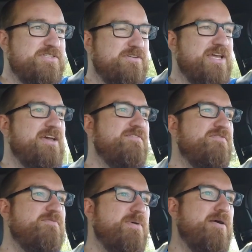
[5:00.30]
still have
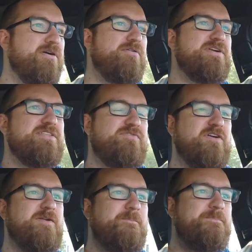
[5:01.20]
power going to the
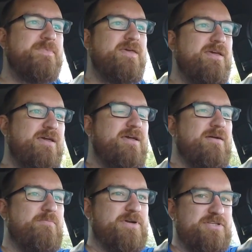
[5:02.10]
front,
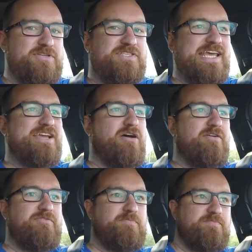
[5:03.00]
but you just take
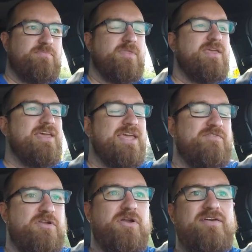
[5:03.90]
off.
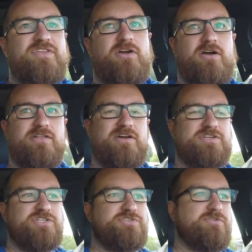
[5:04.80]
If you don't have the car in
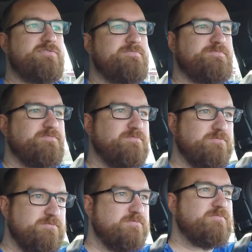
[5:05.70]
launch control,
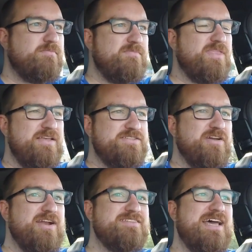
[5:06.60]
so
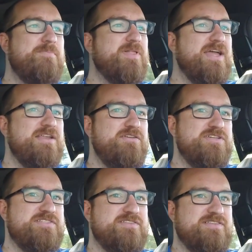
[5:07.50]
you're at a stoplight and you
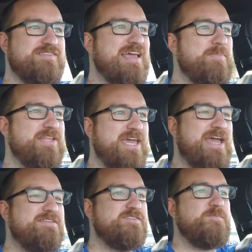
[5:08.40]
just slam on the
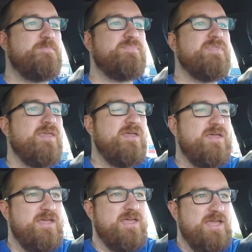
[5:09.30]
gas.
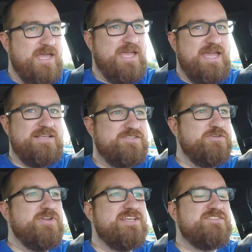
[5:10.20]
As
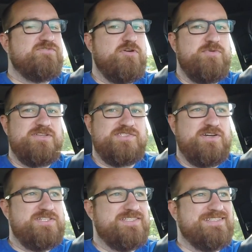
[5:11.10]
soon as the front wheels
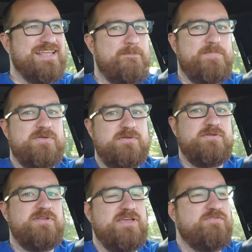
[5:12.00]
start to slip,
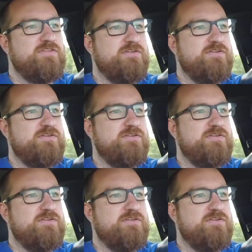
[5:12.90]
if